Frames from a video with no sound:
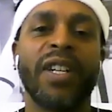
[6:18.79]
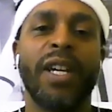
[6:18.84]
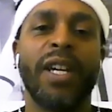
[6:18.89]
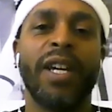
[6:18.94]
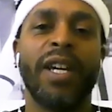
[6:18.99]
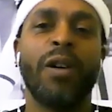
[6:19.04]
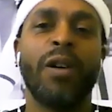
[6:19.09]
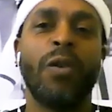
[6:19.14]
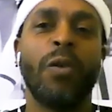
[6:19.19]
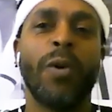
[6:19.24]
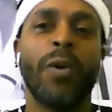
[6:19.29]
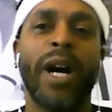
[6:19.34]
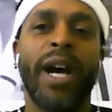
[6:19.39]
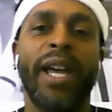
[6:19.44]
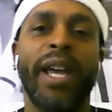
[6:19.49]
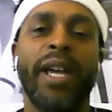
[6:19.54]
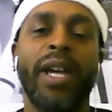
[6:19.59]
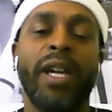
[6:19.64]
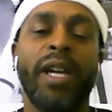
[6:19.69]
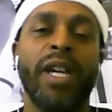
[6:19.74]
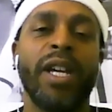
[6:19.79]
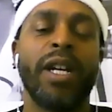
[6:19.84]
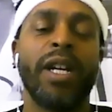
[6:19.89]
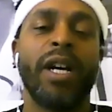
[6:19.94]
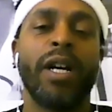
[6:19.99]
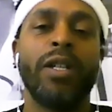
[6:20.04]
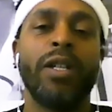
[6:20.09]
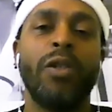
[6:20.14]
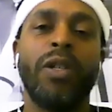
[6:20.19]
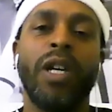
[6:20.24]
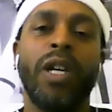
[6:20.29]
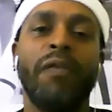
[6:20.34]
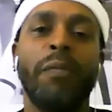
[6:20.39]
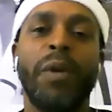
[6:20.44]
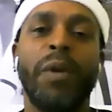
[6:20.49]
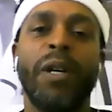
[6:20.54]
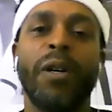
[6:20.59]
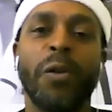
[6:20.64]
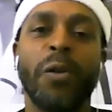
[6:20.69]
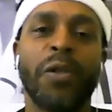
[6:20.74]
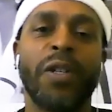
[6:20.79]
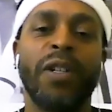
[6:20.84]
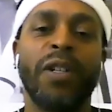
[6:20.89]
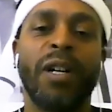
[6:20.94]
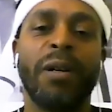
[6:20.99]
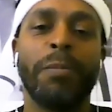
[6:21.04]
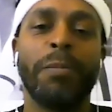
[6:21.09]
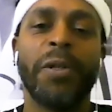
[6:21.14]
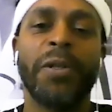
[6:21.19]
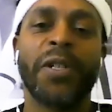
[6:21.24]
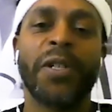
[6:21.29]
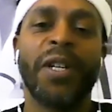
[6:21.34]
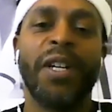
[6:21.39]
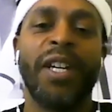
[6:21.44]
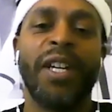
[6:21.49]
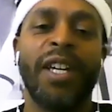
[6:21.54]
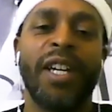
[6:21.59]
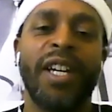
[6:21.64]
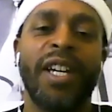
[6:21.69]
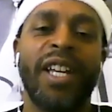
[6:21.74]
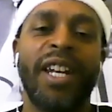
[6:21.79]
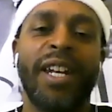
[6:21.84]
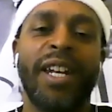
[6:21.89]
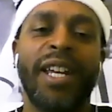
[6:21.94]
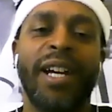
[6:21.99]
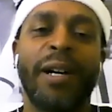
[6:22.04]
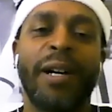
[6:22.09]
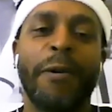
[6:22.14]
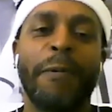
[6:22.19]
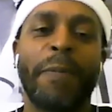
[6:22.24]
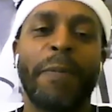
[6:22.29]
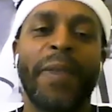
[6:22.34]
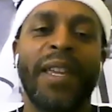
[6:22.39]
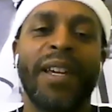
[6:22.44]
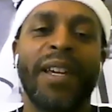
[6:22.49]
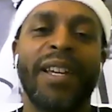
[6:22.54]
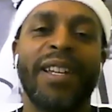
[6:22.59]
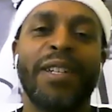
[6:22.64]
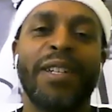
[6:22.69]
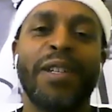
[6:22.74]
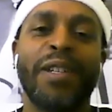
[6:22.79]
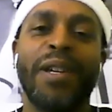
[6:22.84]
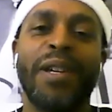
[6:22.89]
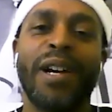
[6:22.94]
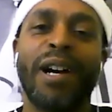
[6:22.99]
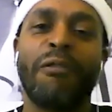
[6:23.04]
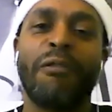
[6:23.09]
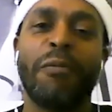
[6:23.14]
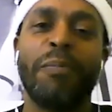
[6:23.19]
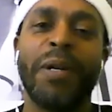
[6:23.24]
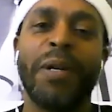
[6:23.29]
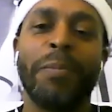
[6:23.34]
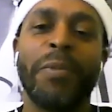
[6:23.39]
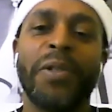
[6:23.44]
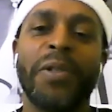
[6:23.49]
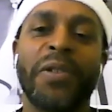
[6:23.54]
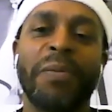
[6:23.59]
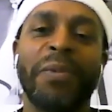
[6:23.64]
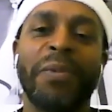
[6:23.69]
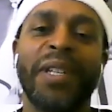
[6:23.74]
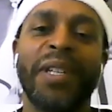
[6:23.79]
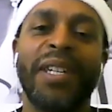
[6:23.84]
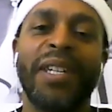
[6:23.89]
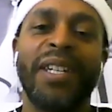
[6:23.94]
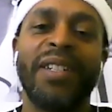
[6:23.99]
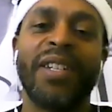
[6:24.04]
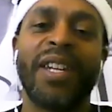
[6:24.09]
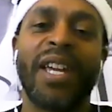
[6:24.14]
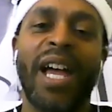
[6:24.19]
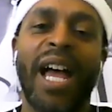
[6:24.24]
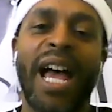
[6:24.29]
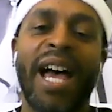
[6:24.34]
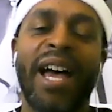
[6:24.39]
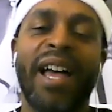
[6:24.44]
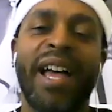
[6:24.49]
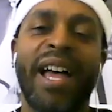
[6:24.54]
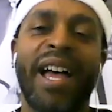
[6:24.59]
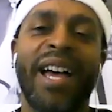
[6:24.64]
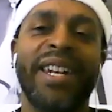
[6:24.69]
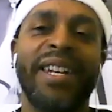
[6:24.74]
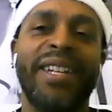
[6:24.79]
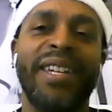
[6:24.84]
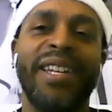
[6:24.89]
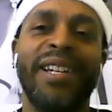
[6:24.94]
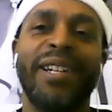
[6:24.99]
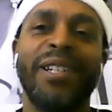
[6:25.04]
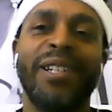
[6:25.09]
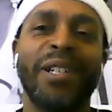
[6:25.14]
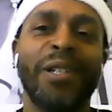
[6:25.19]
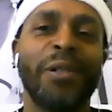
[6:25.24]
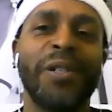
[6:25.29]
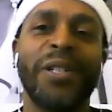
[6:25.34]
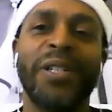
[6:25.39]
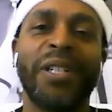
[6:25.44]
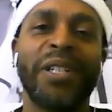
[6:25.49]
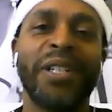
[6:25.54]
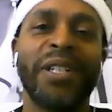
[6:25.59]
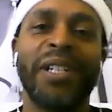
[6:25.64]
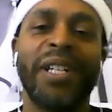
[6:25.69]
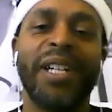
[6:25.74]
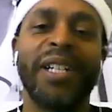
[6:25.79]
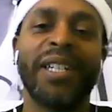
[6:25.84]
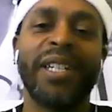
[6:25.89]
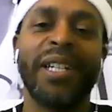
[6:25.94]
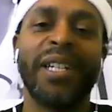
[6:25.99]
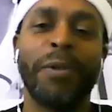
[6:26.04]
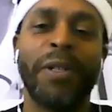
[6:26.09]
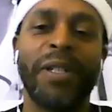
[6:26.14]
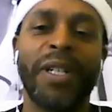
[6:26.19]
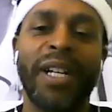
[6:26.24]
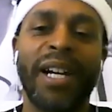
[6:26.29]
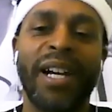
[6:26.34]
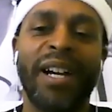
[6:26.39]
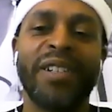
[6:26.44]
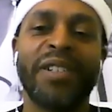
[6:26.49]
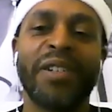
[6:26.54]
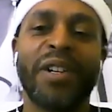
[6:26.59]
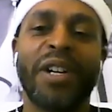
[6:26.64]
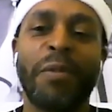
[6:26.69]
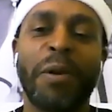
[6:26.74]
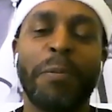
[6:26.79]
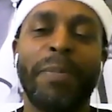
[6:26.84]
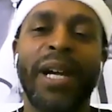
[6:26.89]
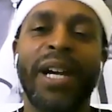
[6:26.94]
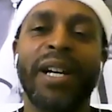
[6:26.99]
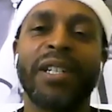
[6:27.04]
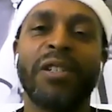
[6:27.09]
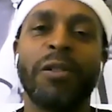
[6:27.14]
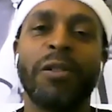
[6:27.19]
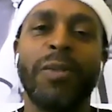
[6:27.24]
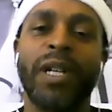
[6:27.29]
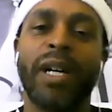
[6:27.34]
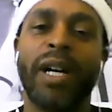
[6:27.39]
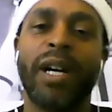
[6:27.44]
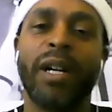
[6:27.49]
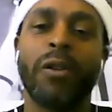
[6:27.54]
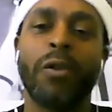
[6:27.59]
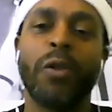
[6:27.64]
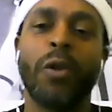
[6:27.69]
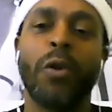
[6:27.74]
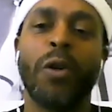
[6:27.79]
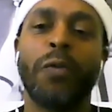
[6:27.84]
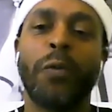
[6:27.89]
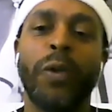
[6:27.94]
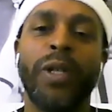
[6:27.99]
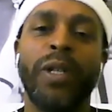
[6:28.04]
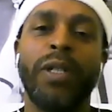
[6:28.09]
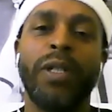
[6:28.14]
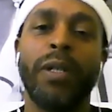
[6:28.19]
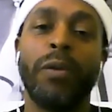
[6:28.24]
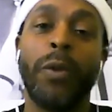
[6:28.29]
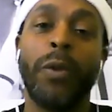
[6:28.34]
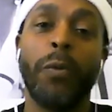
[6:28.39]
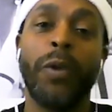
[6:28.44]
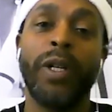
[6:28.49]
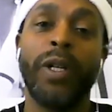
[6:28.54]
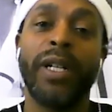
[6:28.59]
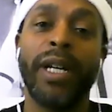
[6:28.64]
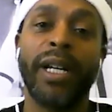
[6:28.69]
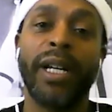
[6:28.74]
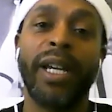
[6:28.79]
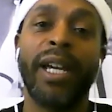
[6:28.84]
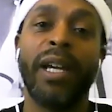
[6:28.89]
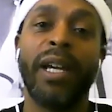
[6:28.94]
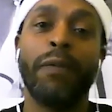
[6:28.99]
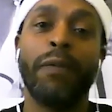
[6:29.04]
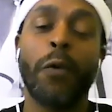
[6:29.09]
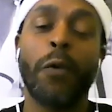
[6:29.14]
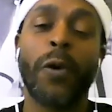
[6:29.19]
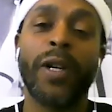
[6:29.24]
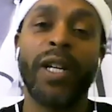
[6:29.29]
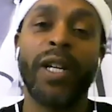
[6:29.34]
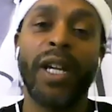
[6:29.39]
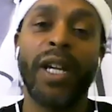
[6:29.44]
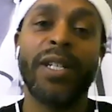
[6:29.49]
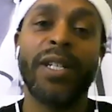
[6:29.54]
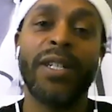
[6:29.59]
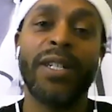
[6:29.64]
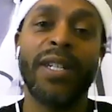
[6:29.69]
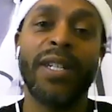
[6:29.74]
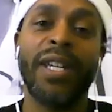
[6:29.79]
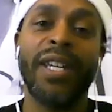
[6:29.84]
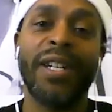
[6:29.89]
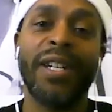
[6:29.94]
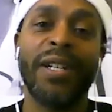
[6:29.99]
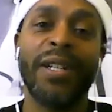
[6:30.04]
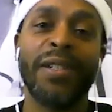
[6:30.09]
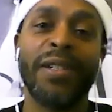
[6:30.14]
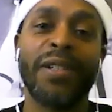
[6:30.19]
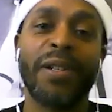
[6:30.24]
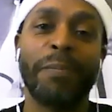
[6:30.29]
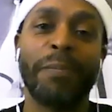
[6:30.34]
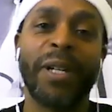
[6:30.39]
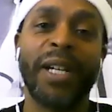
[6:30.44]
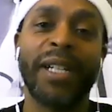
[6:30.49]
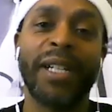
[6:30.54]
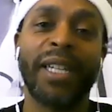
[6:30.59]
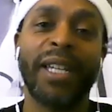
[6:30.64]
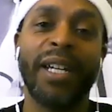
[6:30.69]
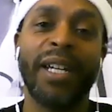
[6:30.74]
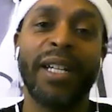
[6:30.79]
And Hawaii, now you're giving me those numbers. Now, I tell you, I remember some things. I didn't look or anything like that, but now it's coming back to me. I don't know if we win that game 48-10, something like that.